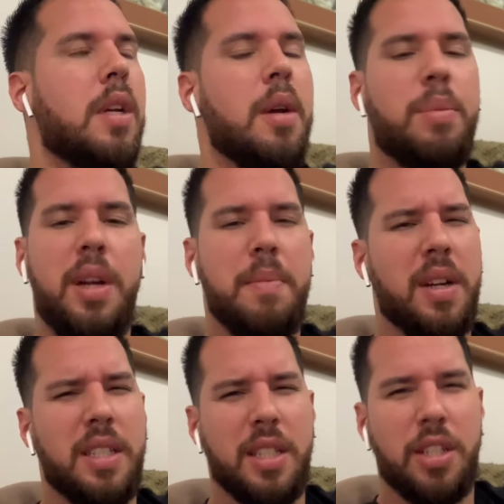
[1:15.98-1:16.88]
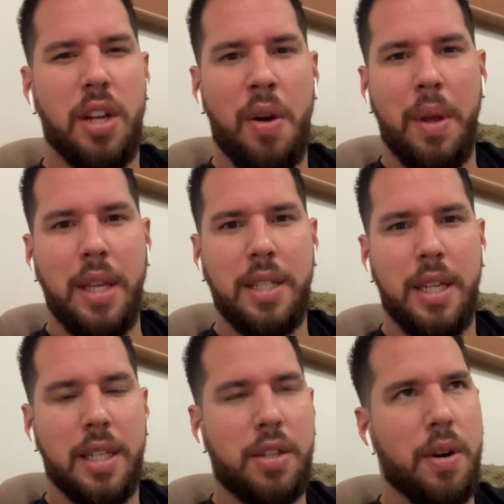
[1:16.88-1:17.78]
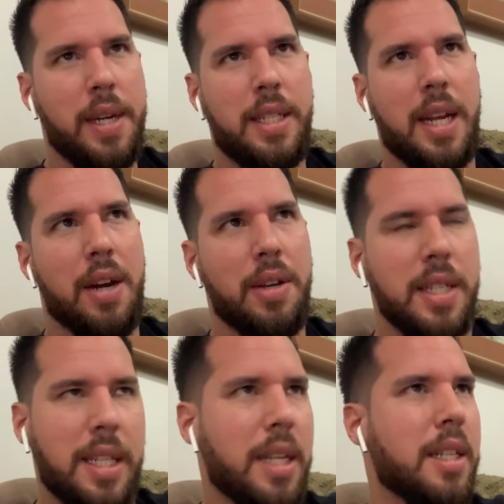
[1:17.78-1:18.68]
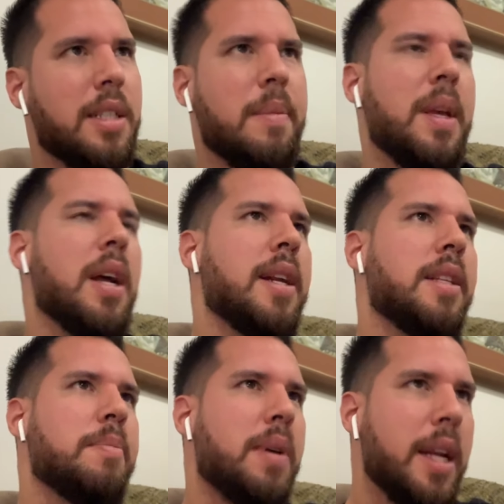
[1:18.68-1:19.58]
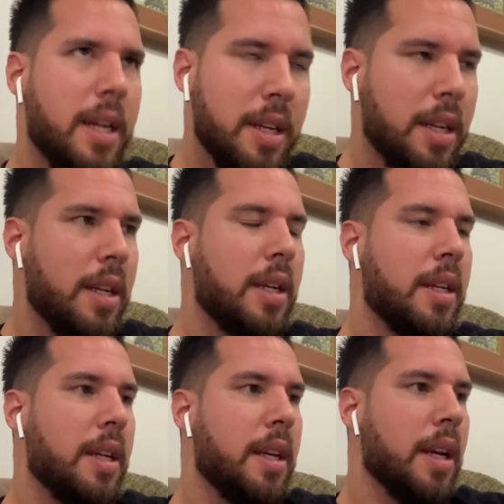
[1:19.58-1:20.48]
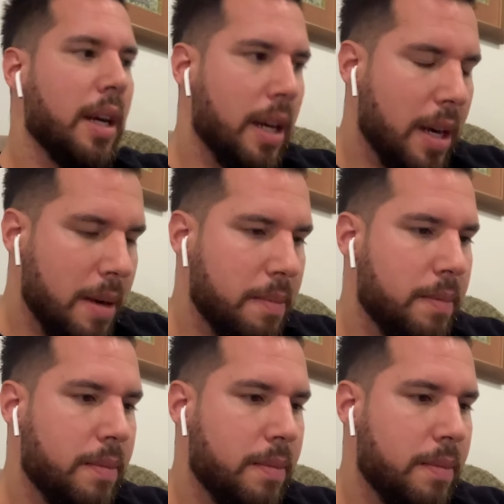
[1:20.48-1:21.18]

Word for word: pretty much it's so easy. It's crazy how easy it is, to be honest. But um,